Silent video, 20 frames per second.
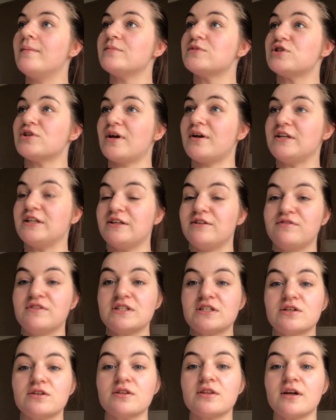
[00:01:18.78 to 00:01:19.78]
So I did
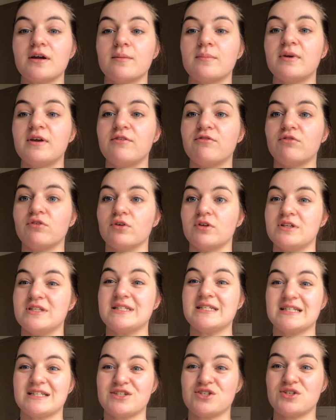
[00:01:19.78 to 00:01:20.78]
physical therapy for
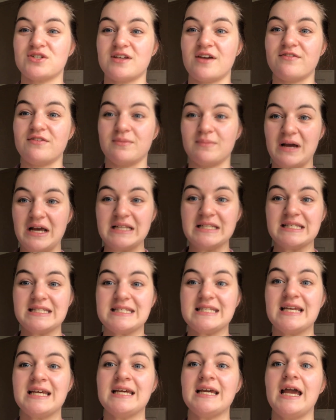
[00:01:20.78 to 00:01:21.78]
6 or 7
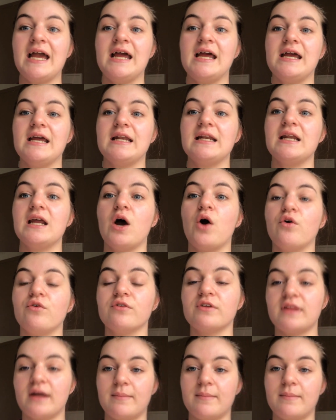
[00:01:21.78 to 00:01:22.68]
months, and over